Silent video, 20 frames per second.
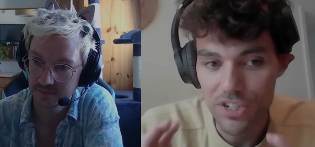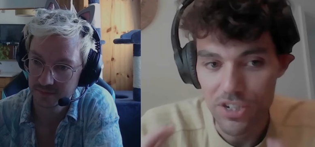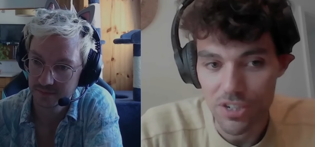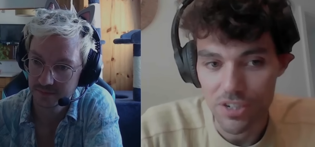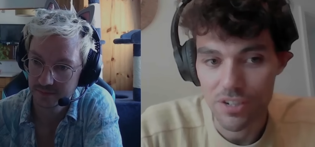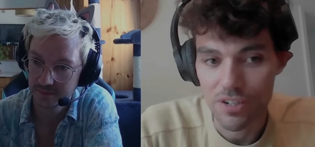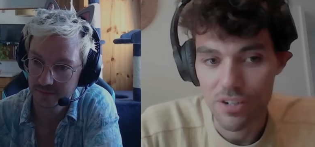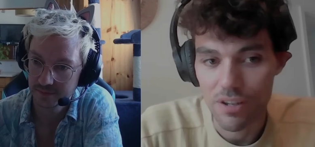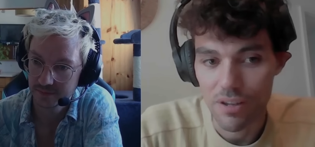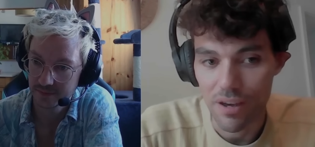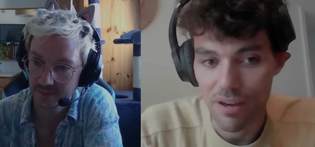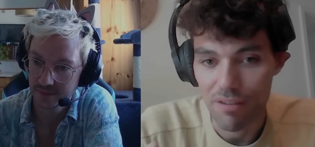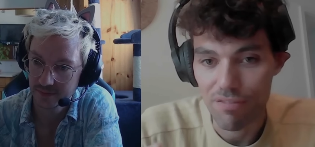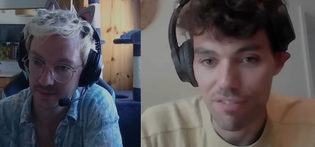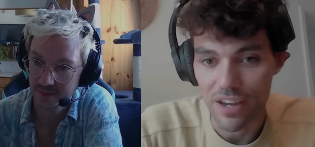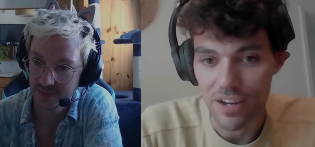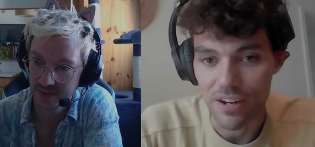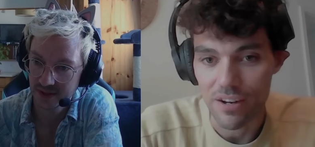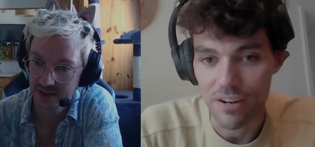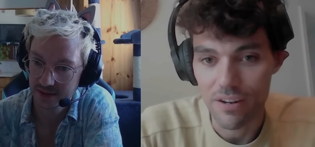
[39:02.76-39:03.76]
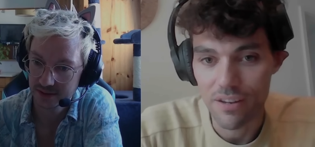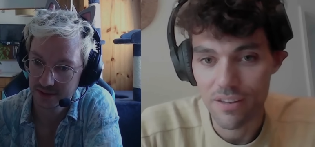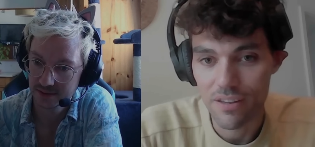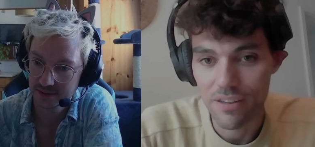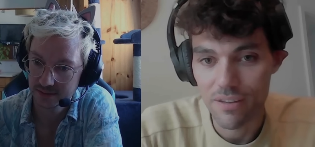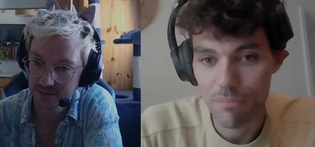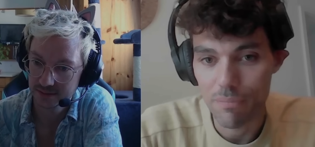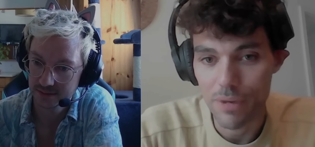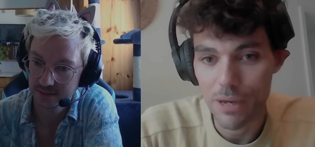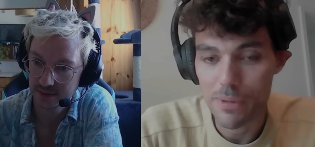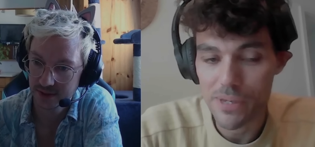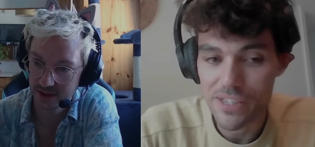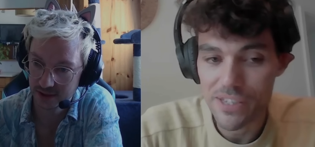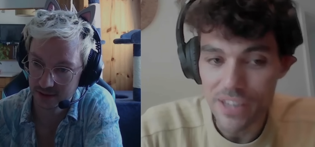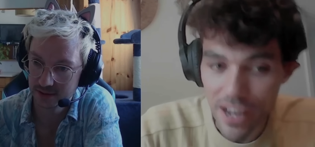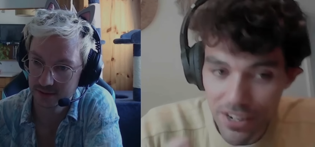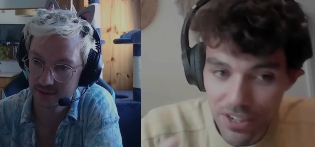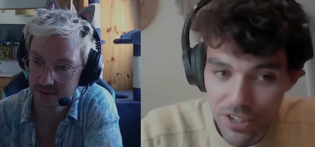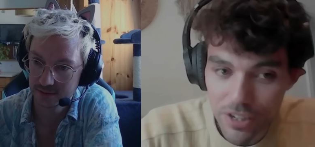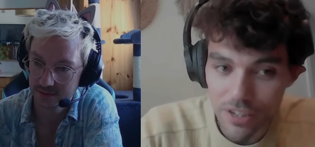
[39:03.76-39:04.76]
Speaker 1: maybe Janja could host the
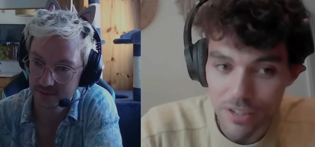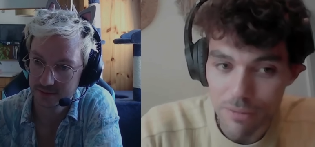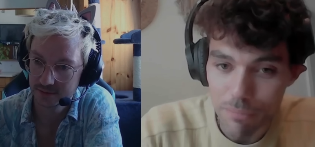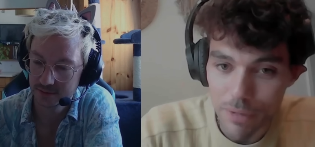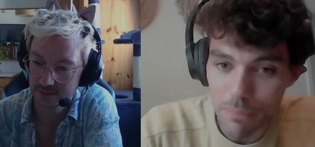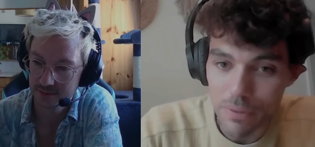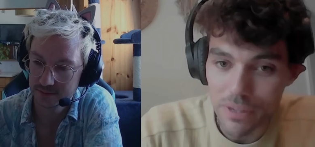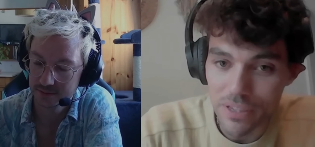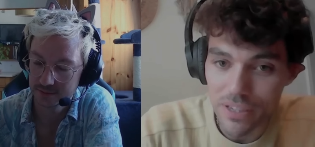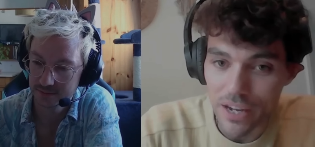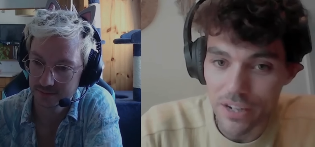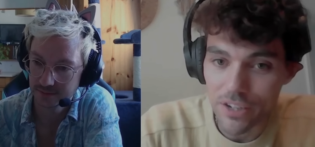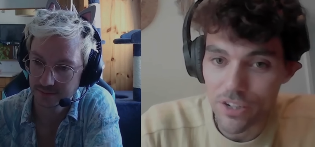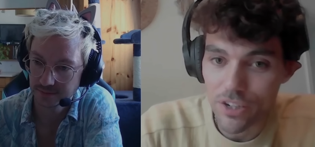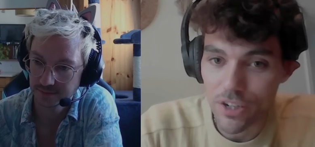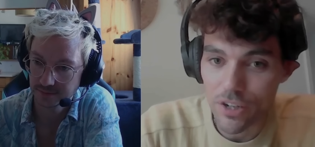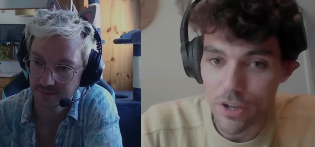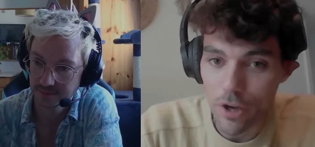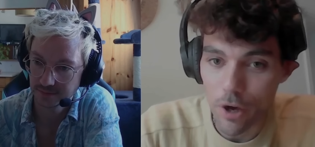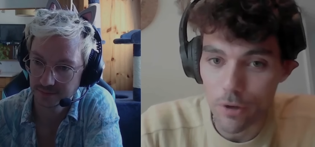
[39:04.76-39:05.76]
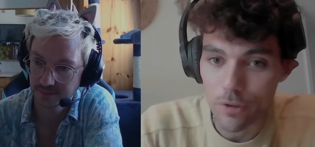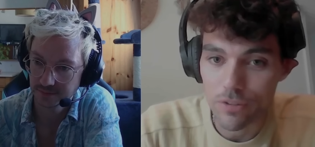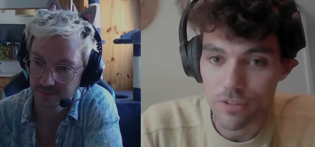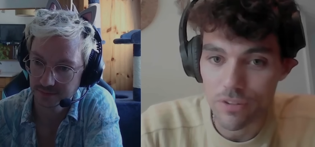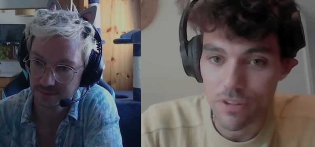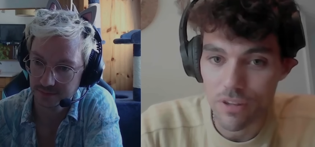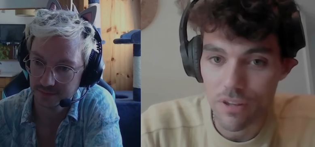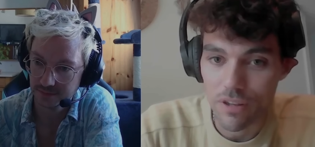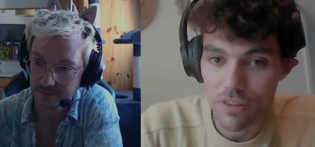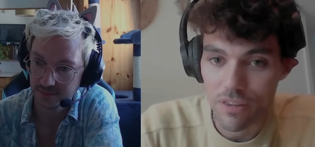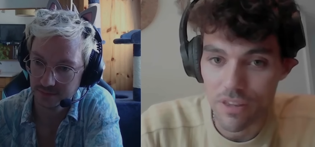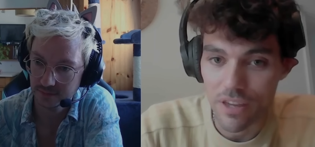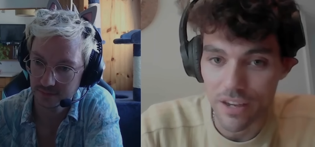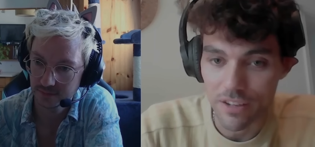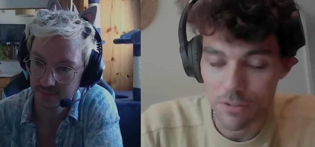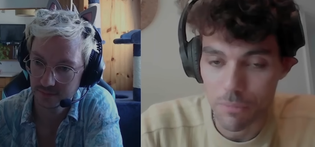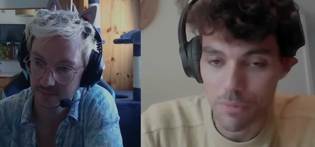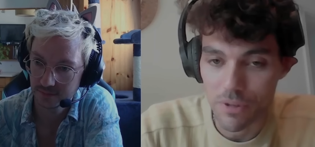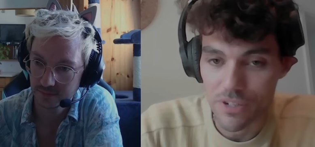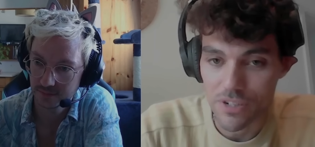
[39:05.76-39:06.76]
exhibition event. You know, yeah, it, we it
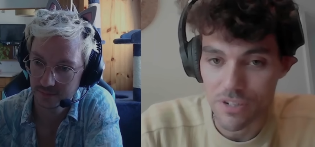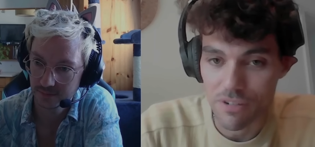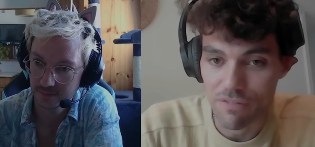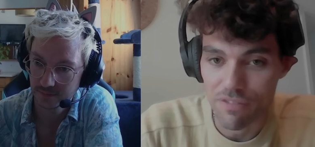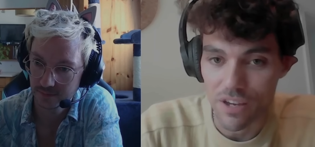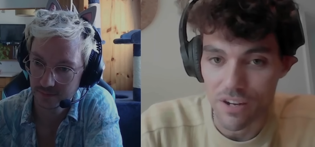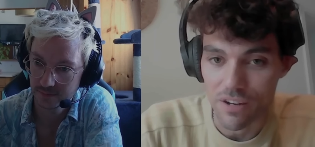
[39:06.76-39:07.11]
should could, talk to her.